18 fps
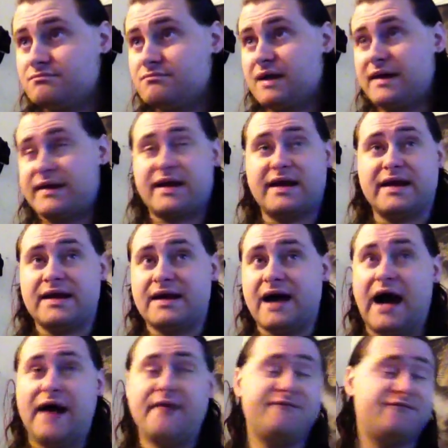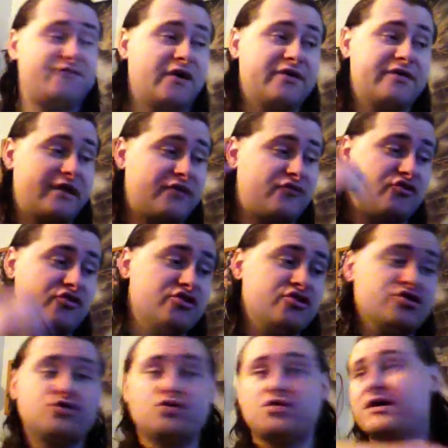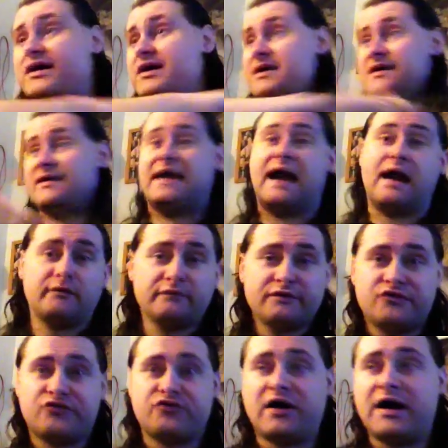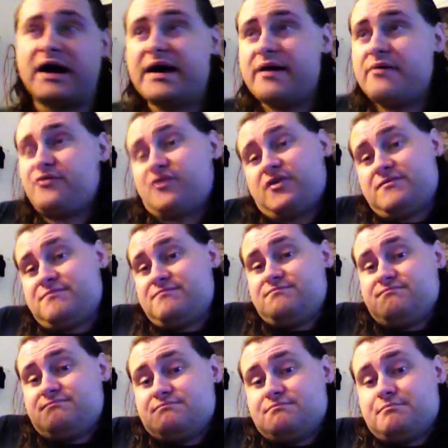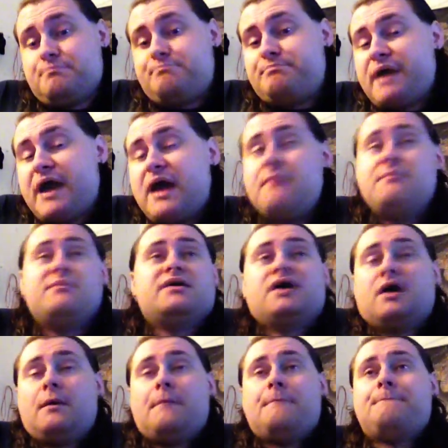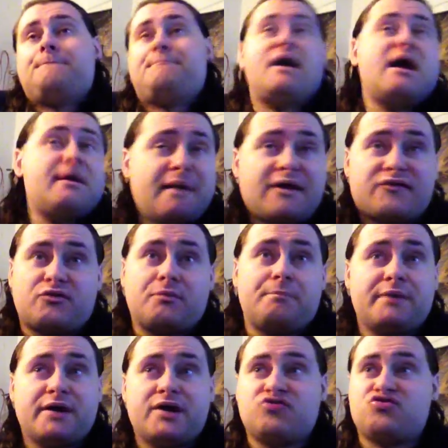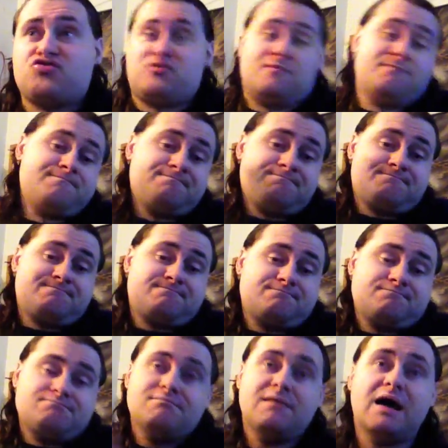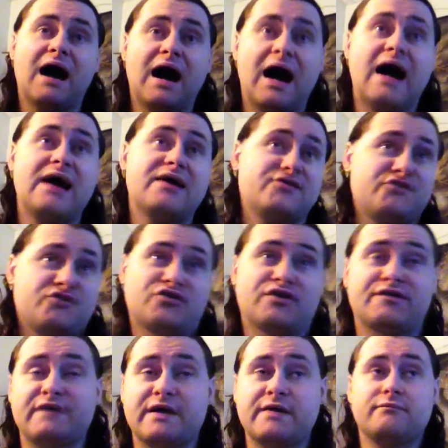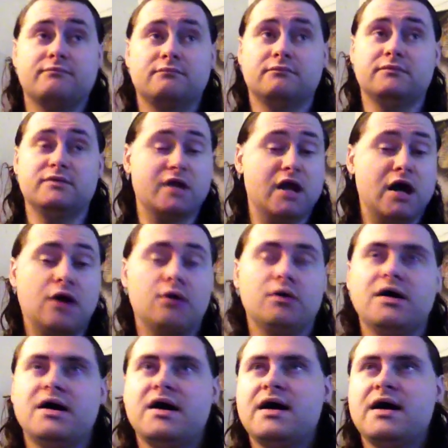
I get it. I've done that to you countless times. Pay, you know, payback's a bitch. I deserve it, you know?